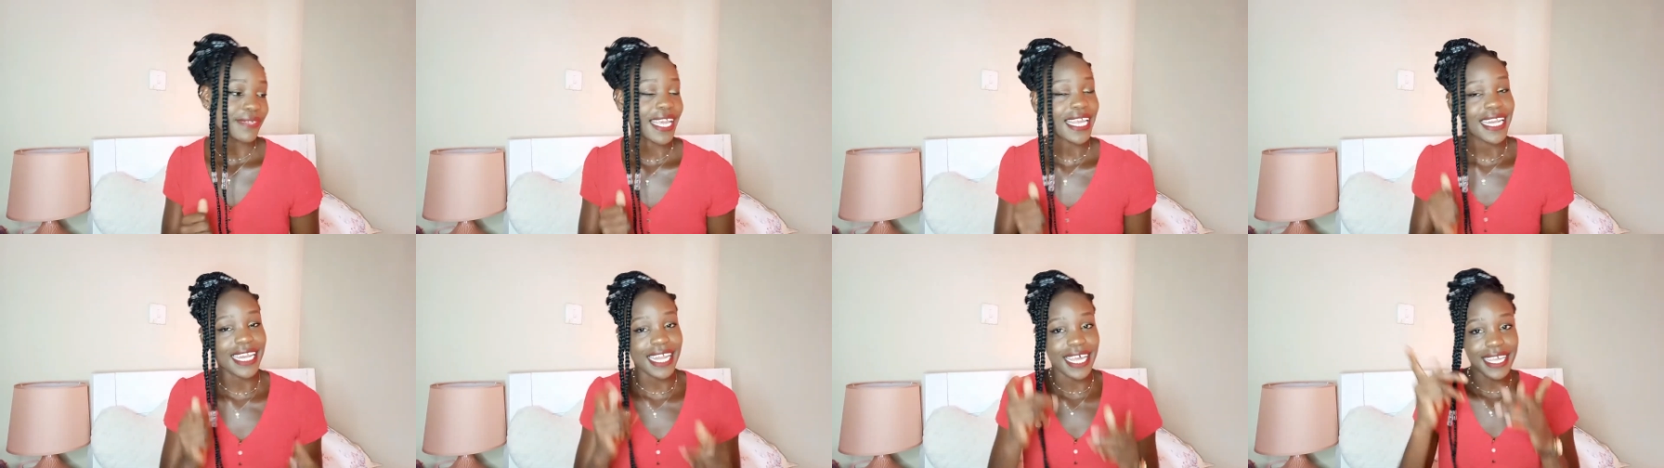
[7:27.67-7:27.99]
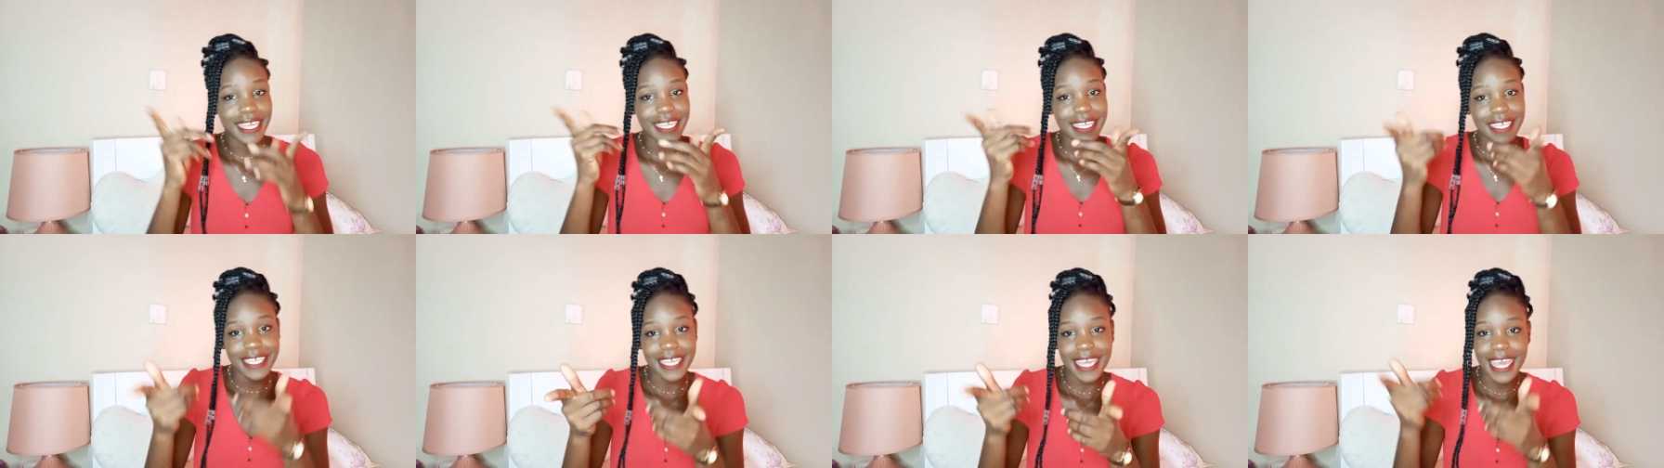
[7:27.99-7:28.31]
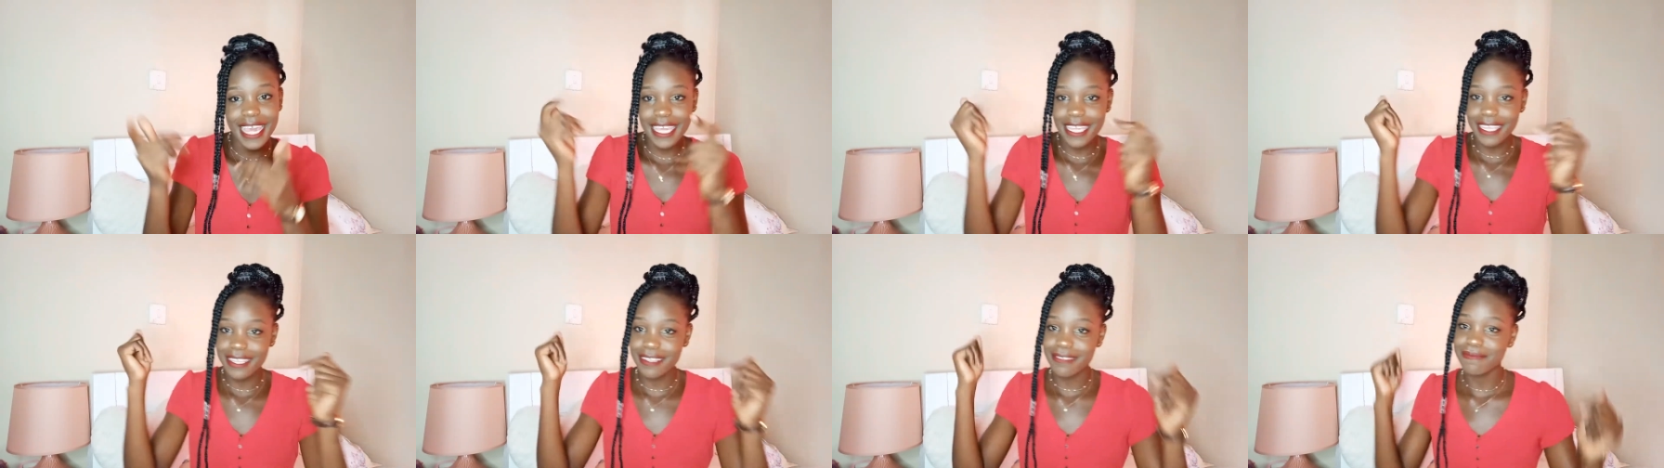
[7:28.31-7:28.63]
Like,
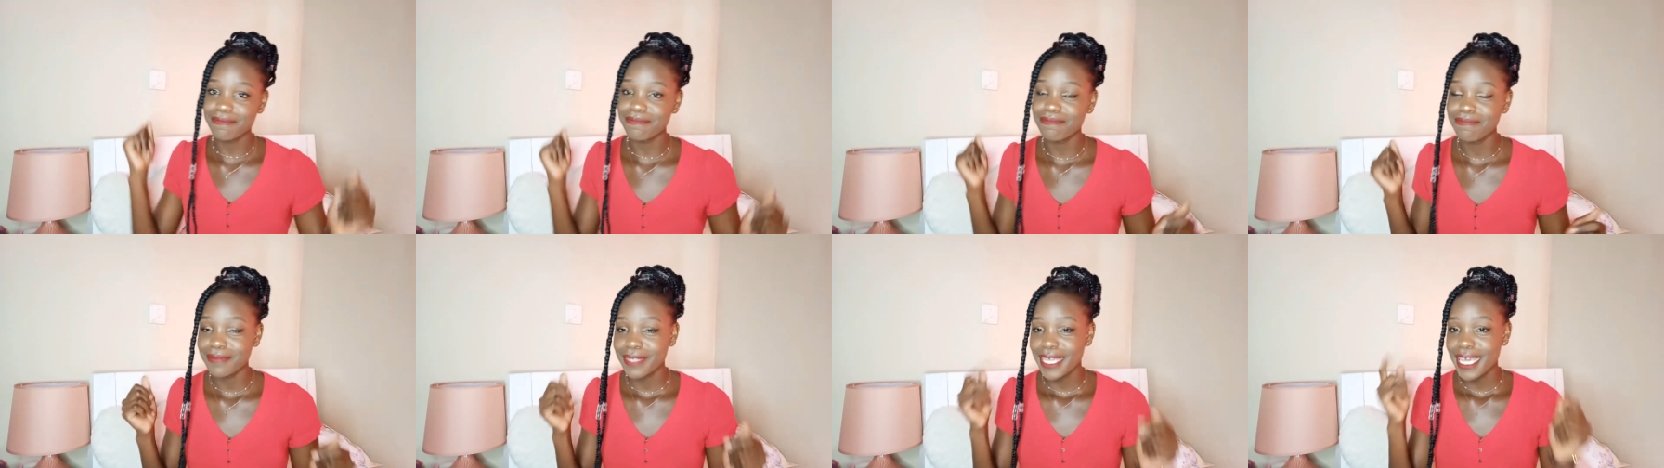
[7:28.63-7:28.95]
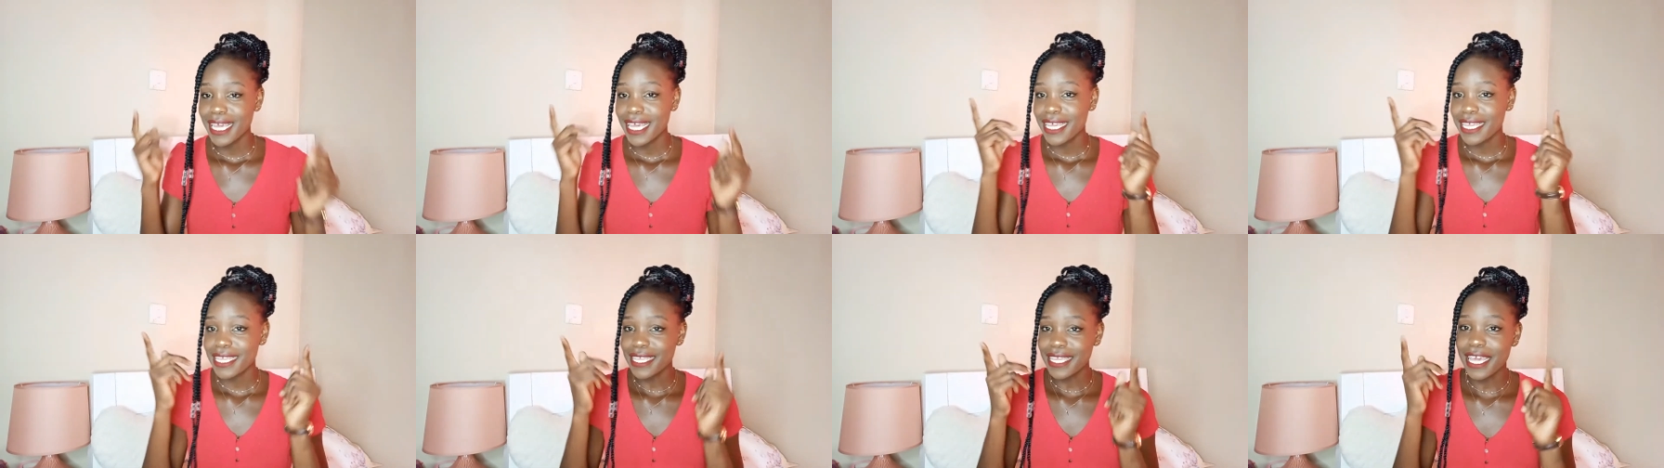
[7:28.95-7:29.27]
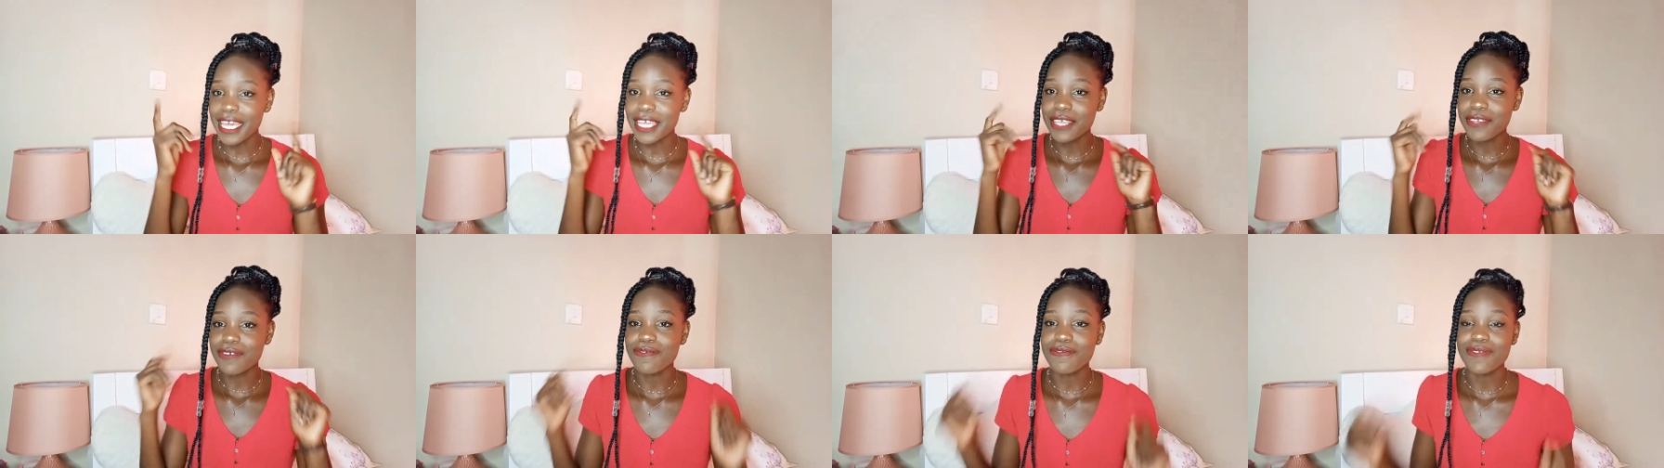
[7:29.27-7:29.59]
yay. Yeah,
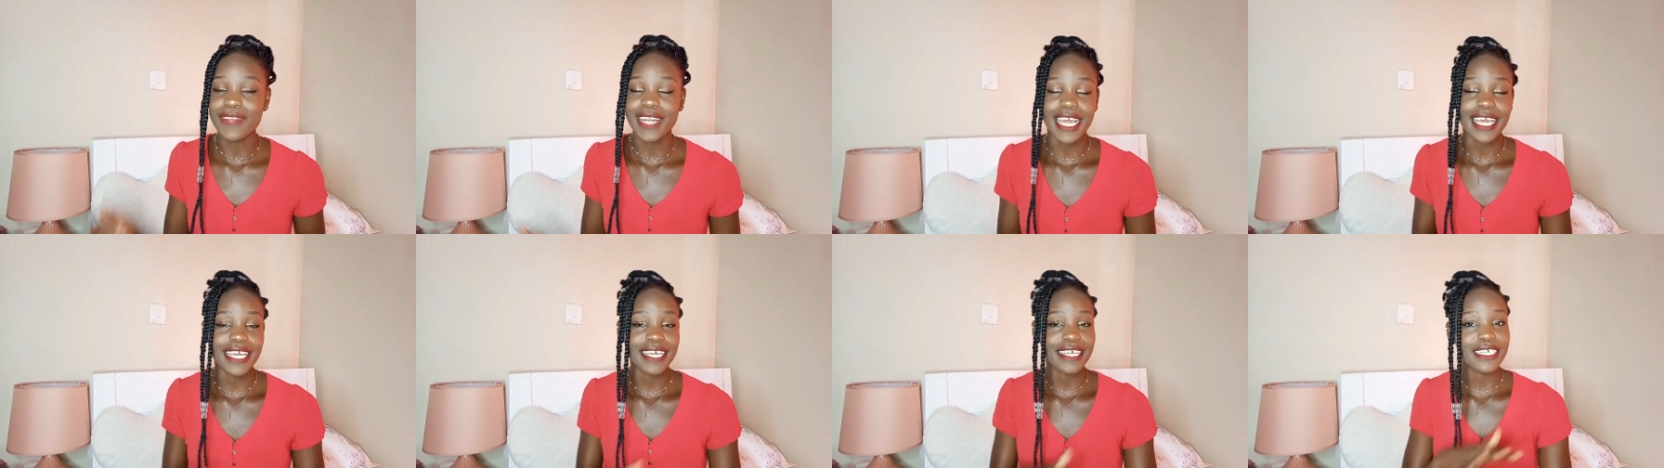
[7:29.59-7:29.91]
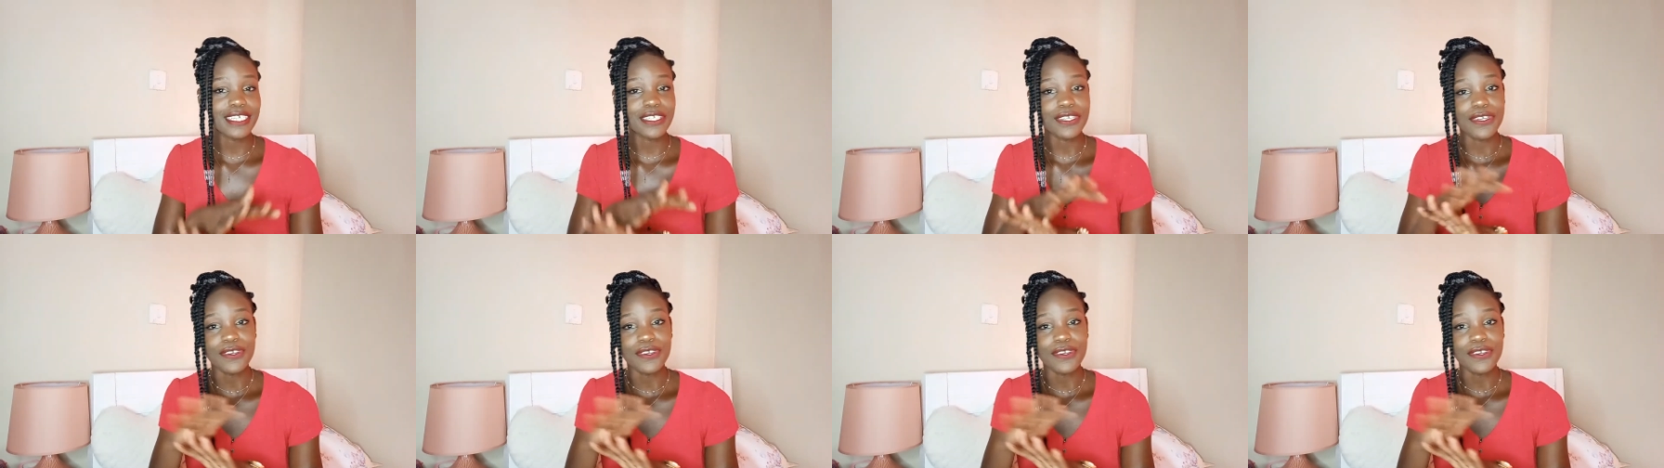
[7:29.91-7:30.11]
you like